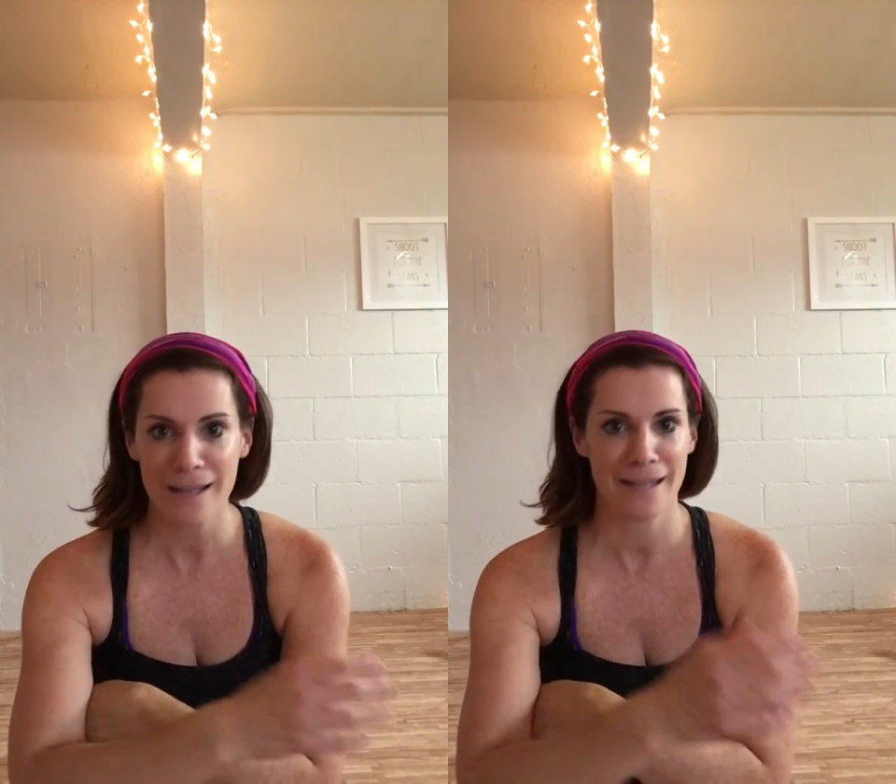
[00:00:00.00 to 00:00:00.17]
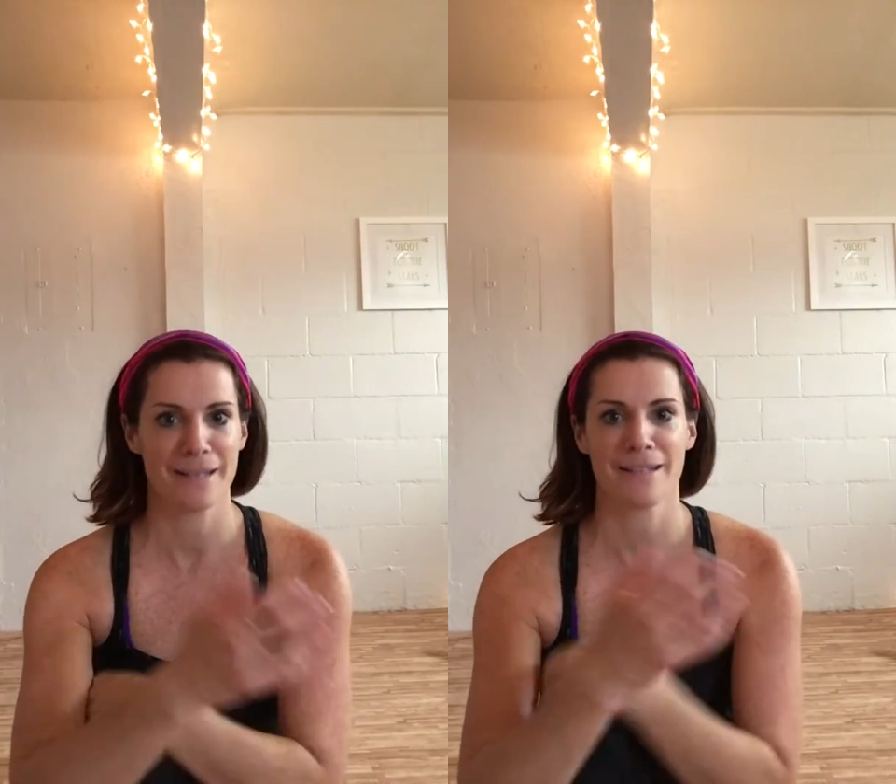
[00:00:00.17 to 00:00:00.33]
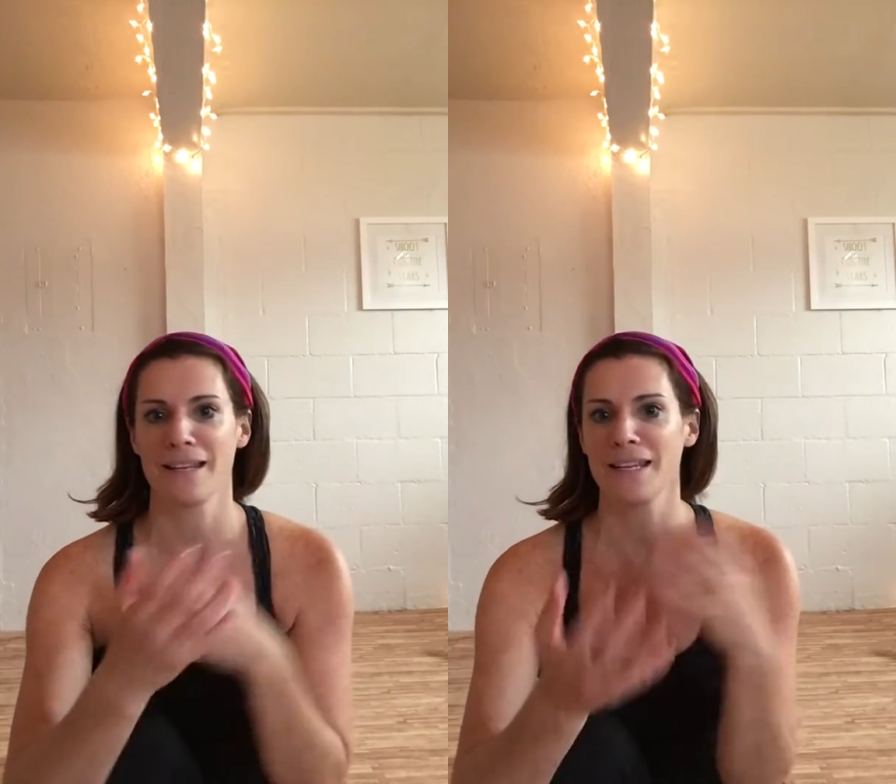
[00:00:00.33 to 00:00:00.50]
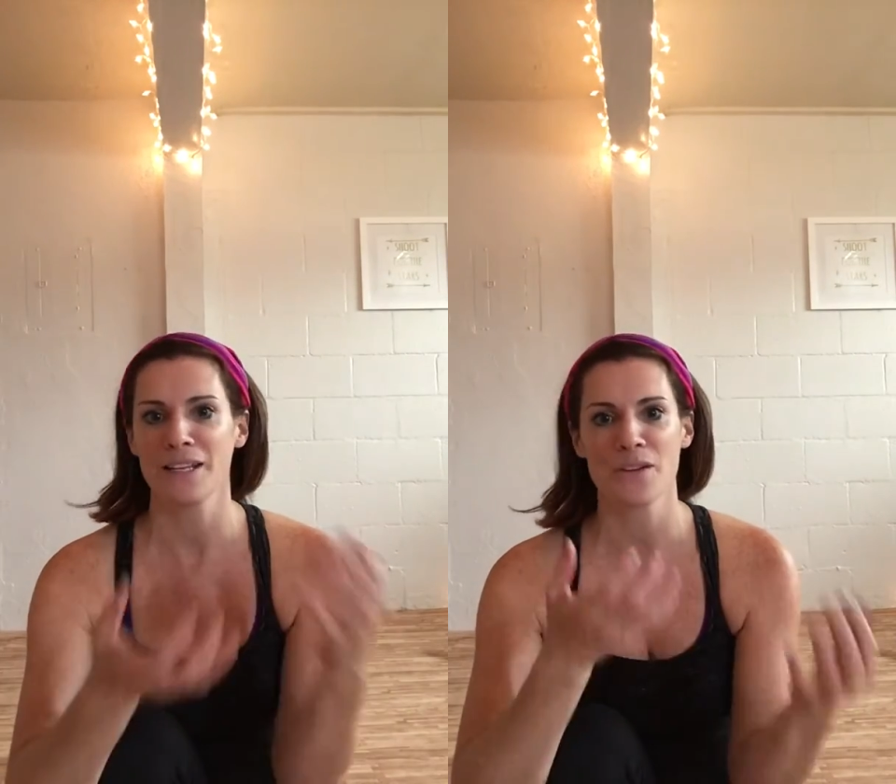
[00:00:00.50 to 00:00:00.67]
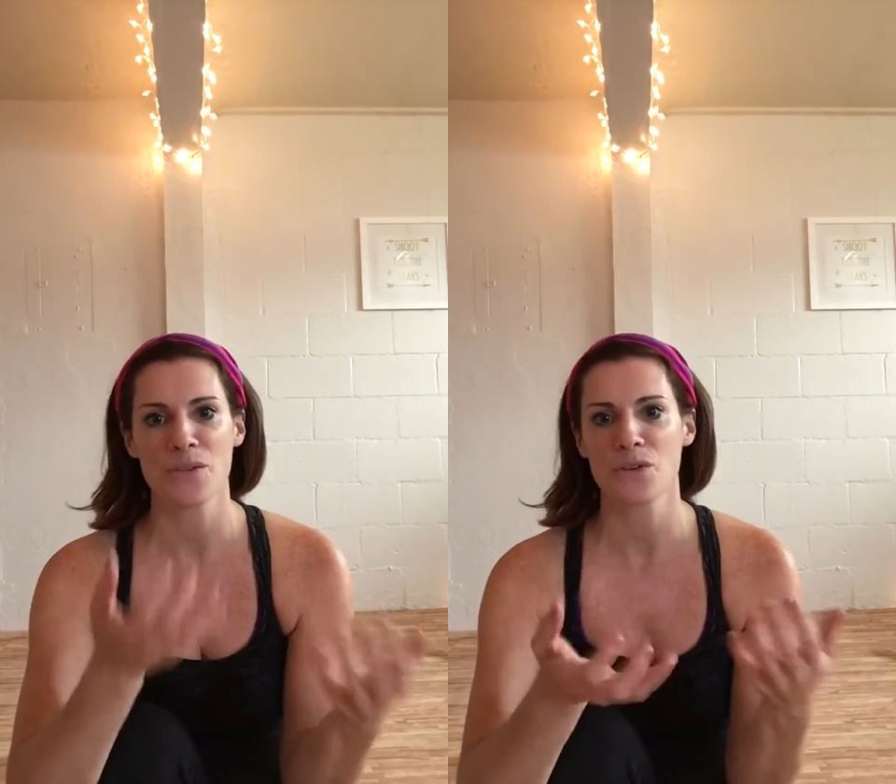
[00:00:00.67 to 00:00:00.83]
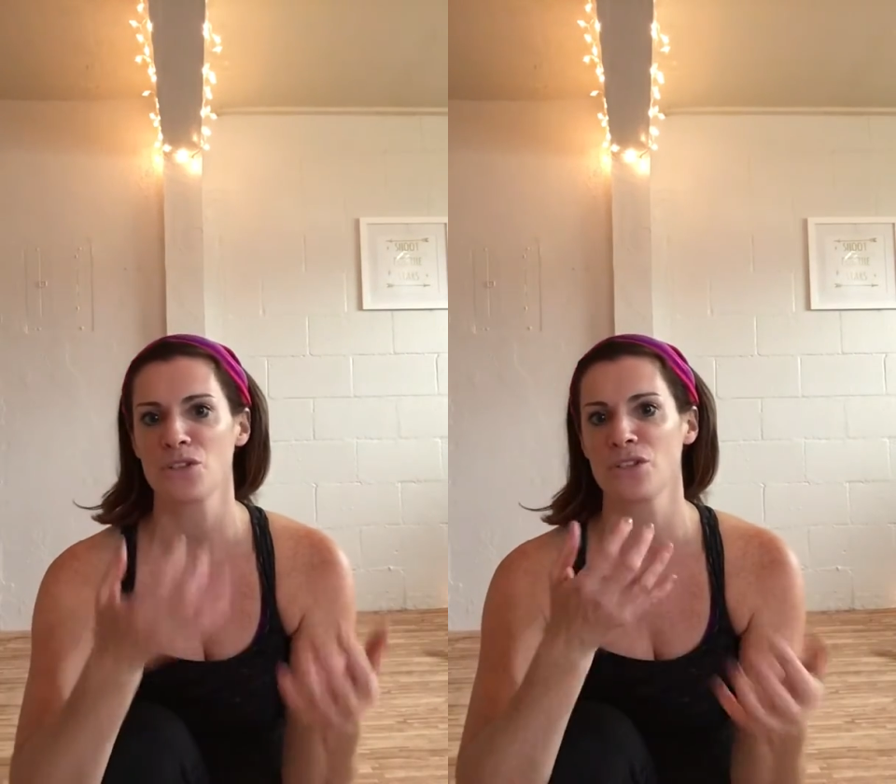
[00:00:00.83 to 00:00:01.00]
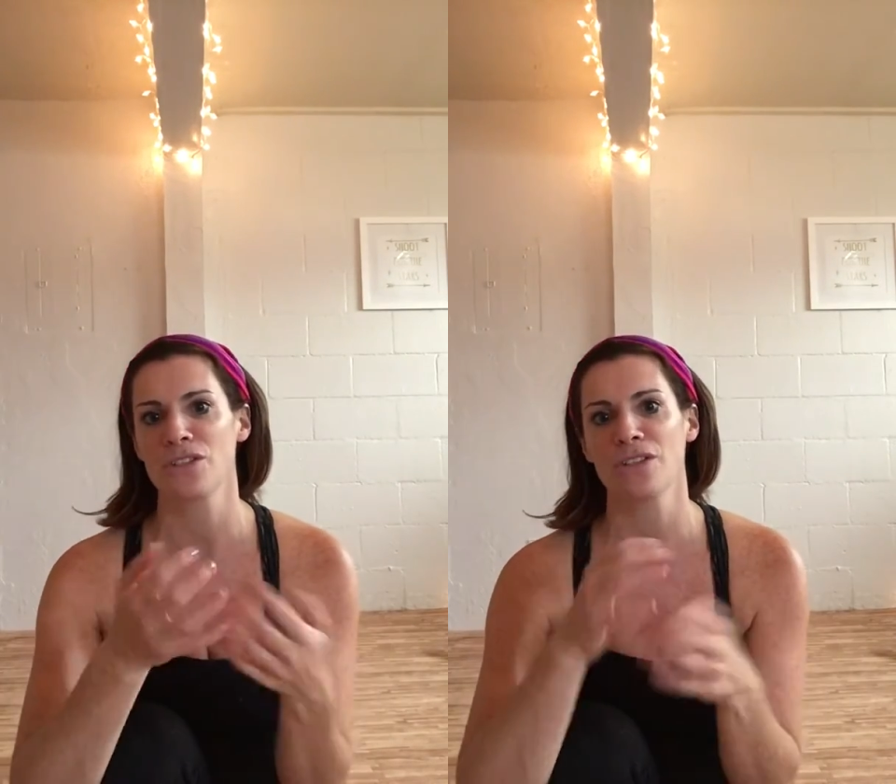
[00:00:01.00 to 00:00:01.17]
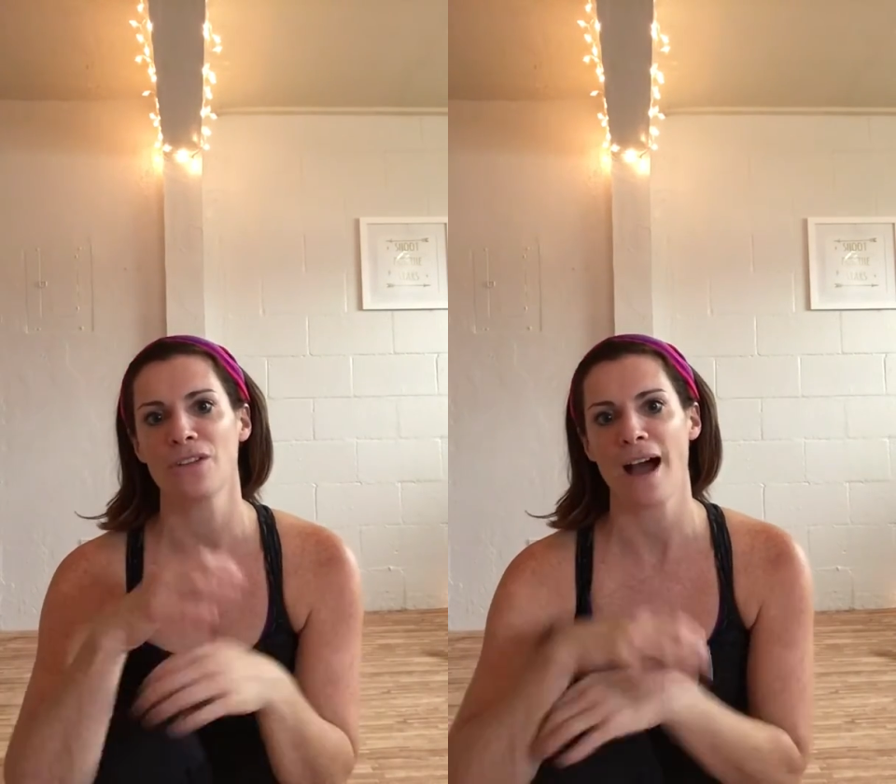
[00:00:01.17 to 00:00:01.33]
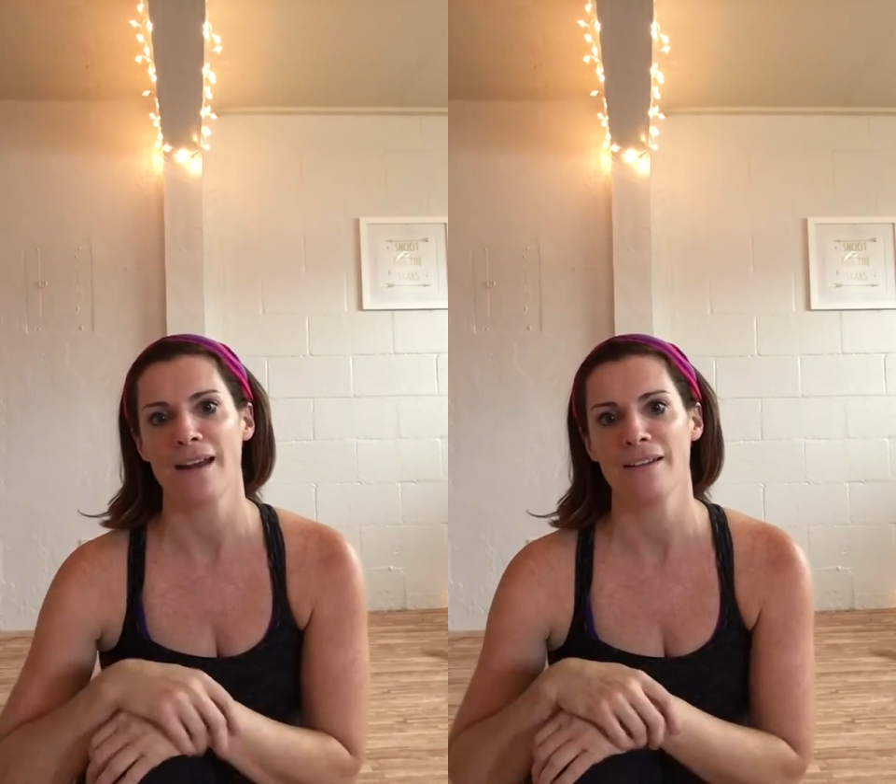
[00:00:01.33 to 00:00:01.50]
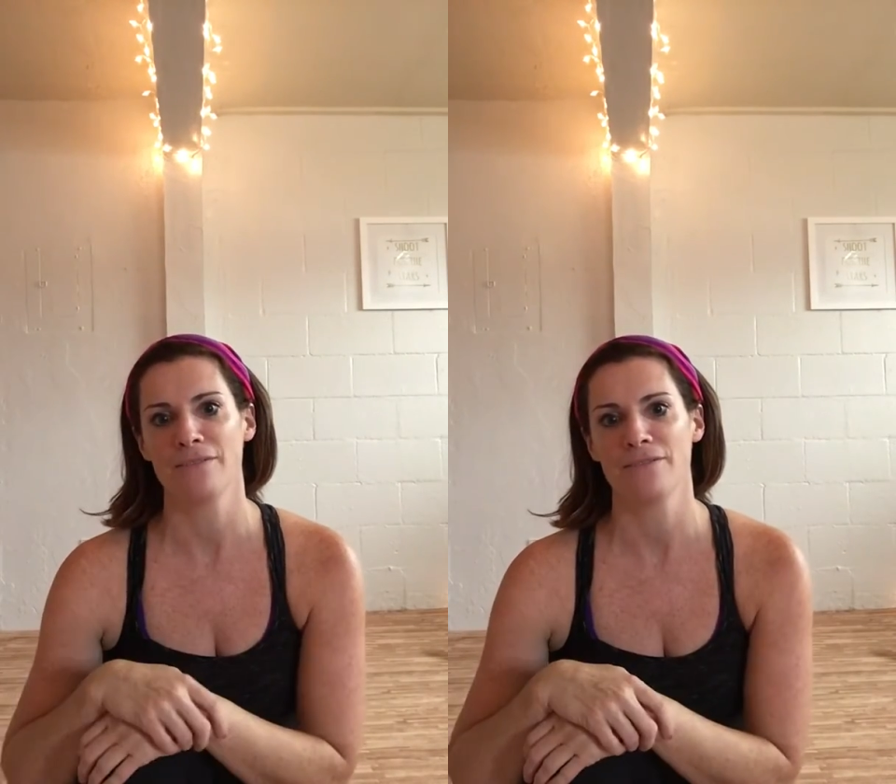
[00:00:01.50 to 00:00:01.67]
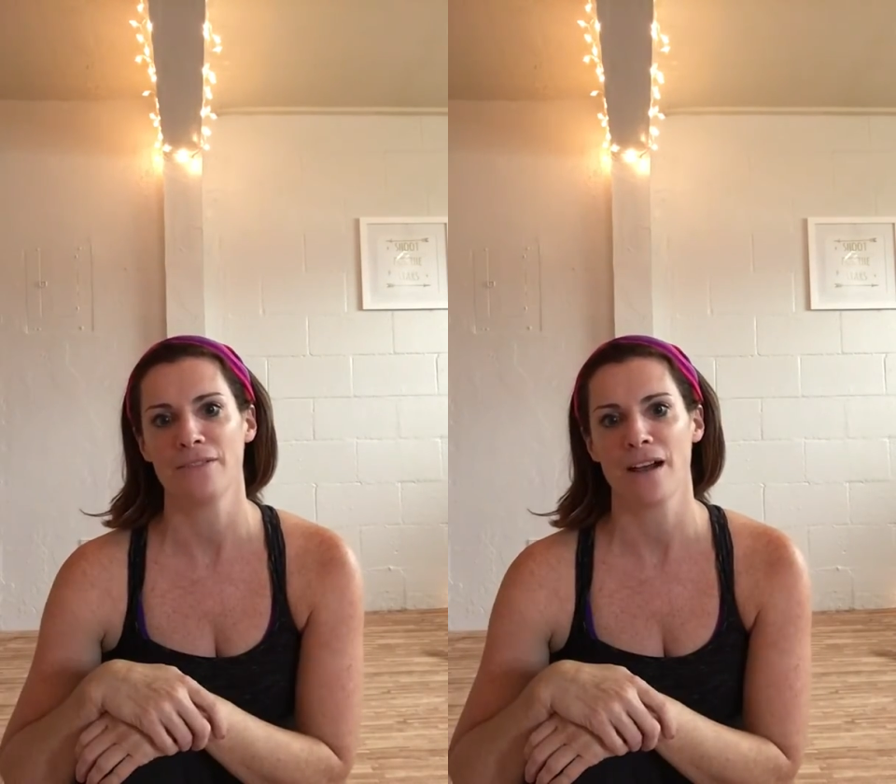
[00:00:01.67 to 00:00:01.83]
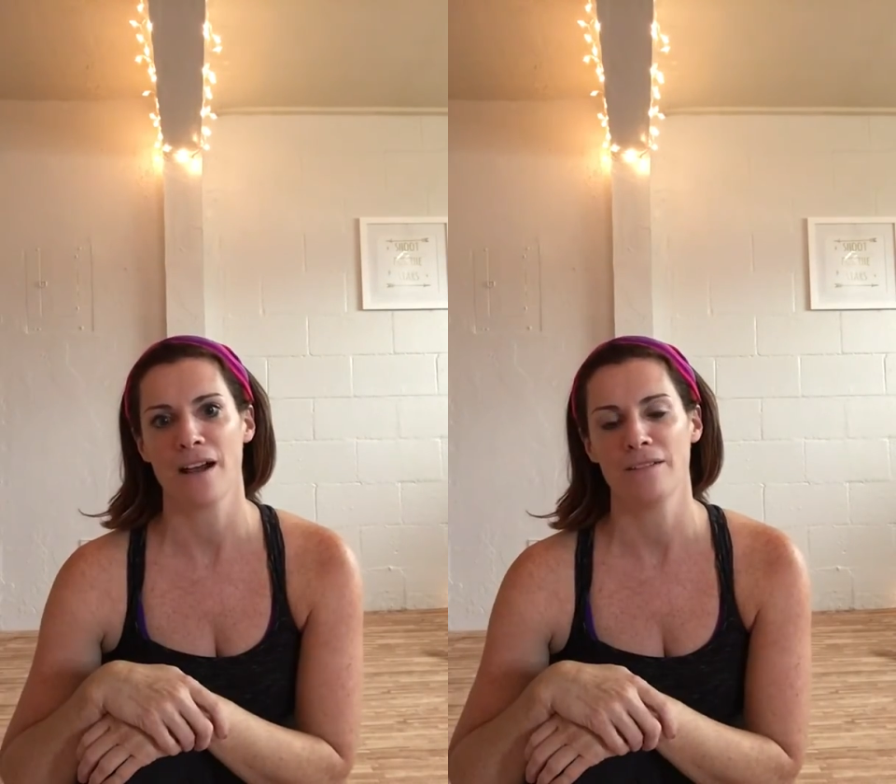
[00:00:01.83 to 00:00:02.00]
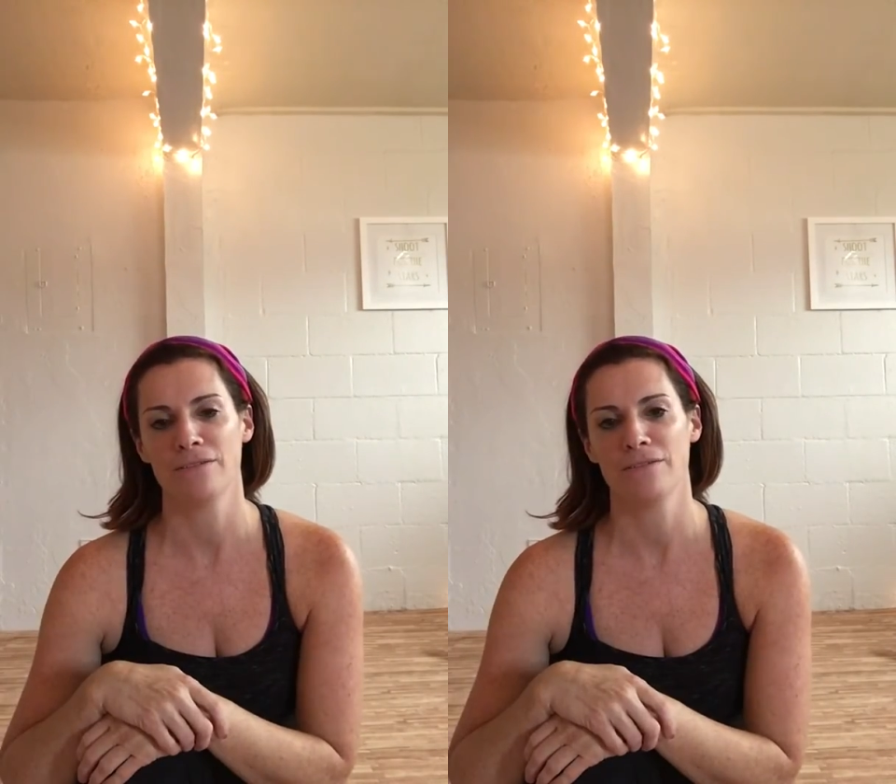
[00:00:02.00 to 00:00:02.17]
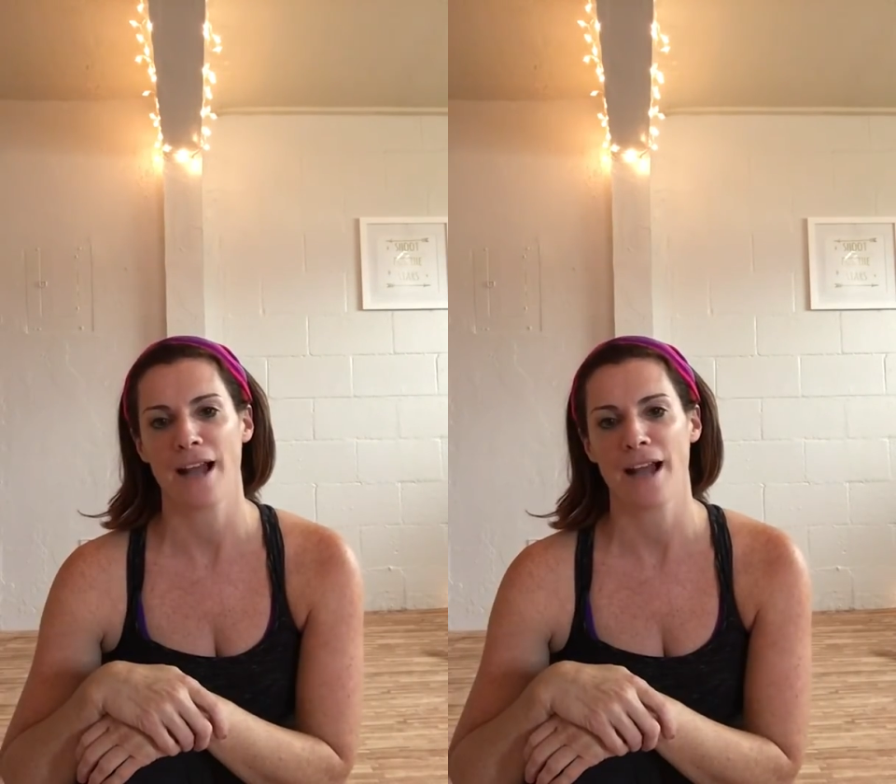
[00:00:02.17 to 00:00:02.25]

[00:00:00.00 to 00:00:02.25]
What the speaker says: and there's just a lot of